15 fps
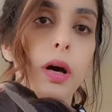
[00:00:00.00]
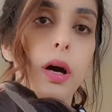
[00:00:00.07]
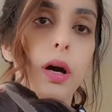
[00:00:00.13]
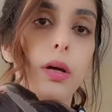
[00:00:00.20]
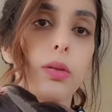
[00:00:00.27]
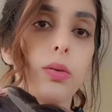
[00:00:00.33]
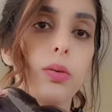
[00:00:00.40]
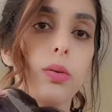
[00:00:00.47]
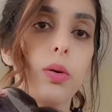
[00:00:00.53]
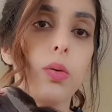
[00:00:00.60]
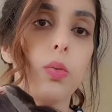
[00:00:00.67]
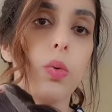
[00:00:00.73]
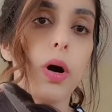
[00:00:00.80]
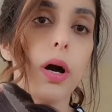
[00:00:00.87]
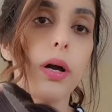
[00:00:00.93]
I don't know
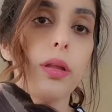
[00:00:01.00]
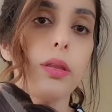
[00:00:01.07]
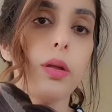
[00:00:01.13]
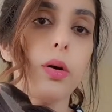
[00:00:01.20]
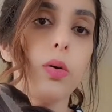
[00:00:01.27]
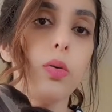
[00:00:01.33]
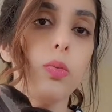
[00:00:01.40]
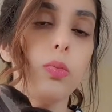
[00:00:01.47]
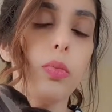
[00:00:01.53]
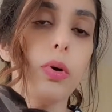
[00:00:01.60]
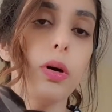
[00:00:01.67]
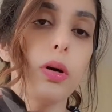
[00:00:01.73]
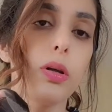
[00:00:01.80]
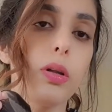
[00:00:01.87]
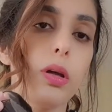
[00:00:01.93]
why though,
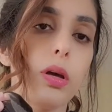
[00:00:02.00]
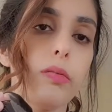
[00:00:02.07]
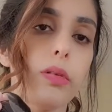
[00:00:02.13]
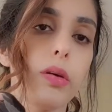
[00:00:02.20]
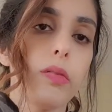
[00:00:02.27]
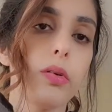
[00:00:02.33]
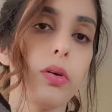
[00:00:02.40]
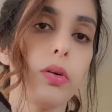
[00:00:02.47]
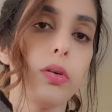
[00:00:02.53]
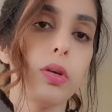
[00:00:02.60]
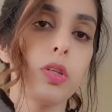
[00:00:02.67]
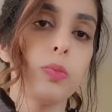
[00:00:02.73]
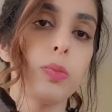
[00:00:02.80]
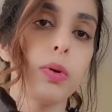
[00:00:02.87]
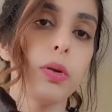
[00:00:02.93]
but I've never
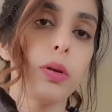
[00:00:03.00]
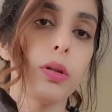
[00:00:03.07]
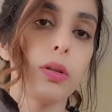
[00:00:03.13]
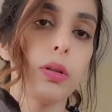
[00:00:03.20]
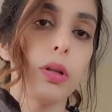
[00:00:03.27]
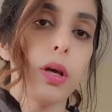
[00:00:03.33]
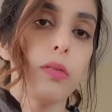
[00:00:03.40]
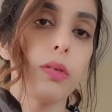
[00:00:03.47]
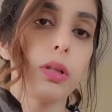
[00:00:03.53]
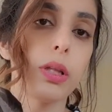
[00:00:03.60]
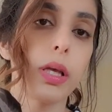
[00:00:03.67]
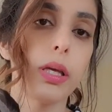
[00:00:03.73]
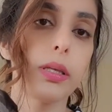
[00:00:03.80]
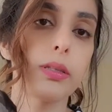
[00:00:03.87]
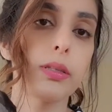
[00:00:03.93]
experienced having
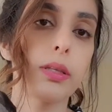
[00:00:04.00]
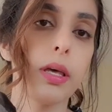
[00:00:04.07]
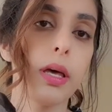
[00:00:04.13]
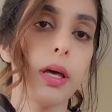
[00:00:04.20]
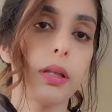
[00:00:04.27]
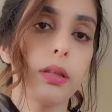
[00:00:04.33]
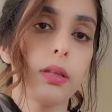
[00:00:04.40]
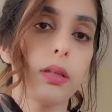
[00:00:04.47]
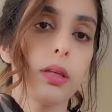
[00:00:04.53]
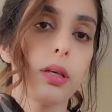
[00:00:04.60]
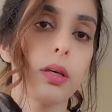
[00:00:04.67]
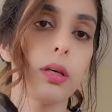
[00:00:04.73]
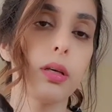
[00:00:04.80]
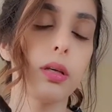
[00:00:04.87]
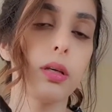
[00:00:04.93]
lace at
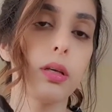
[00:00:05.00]
the